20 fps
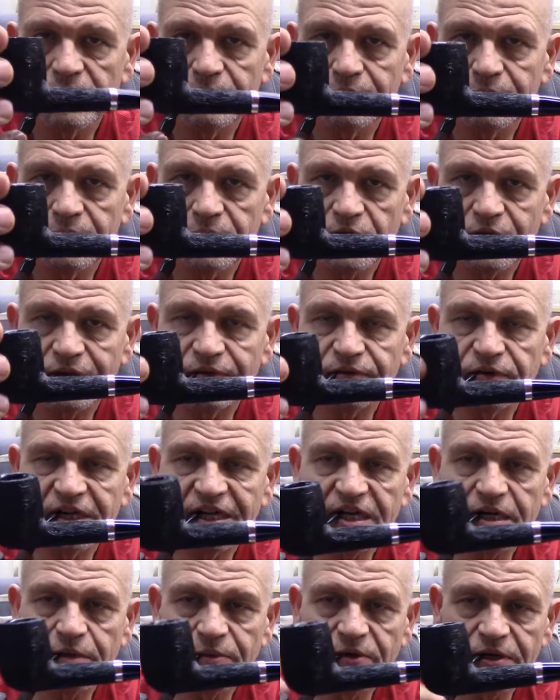Trever
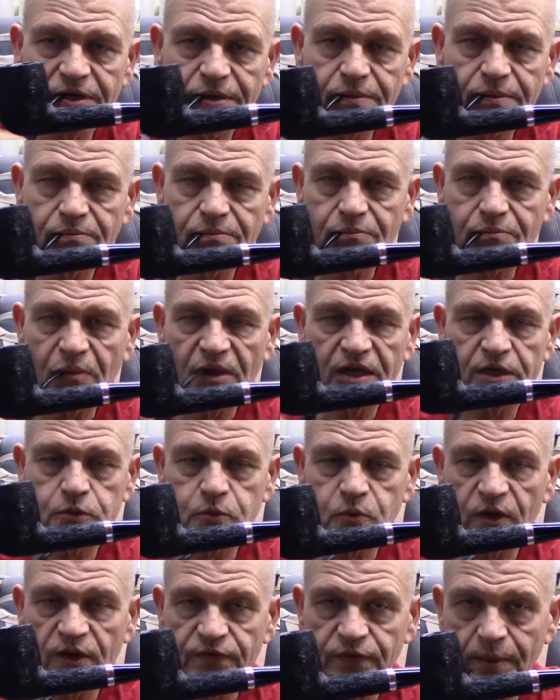Talbert and his
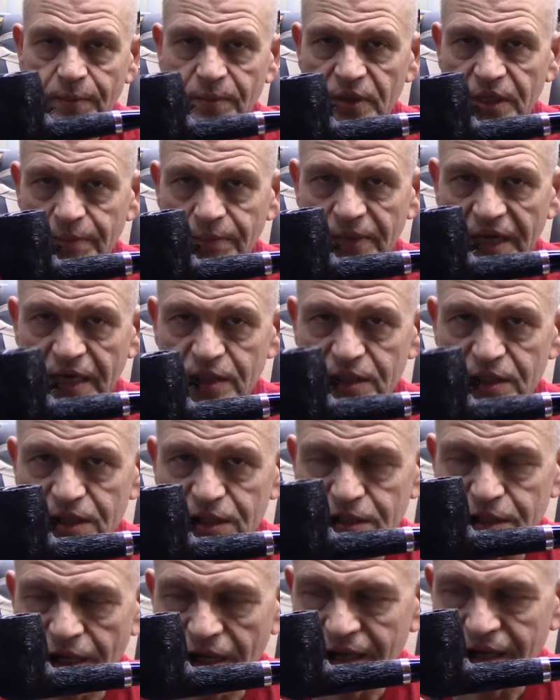wife Emily make
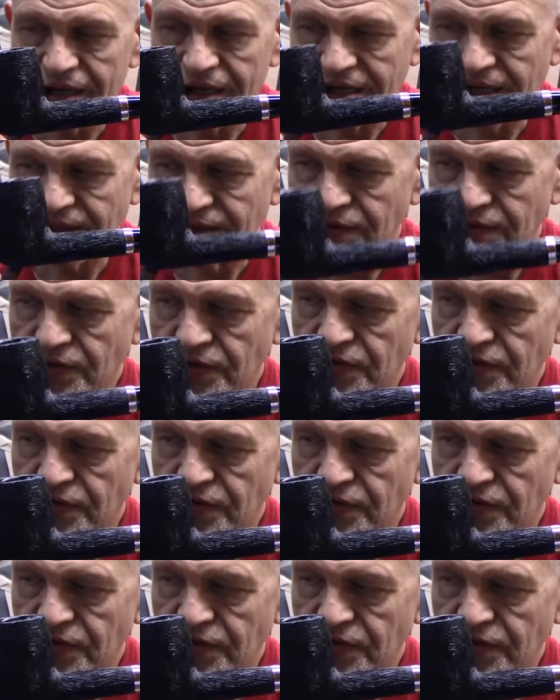these. Uh, this is